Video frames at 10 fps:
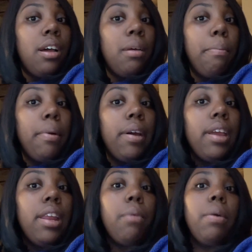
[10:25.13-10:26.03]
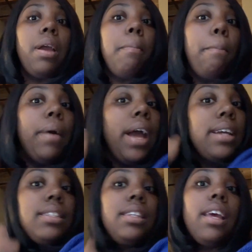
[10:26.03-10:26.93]
But anyway, back
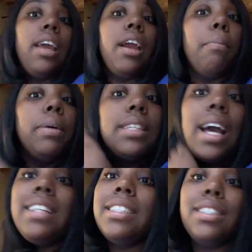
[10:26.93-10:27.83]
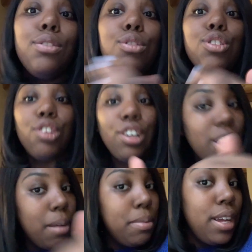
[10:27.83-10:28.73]
to the hair. Besides this little struggle
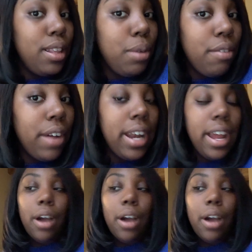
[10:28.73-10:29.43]
I'm dealing with right now,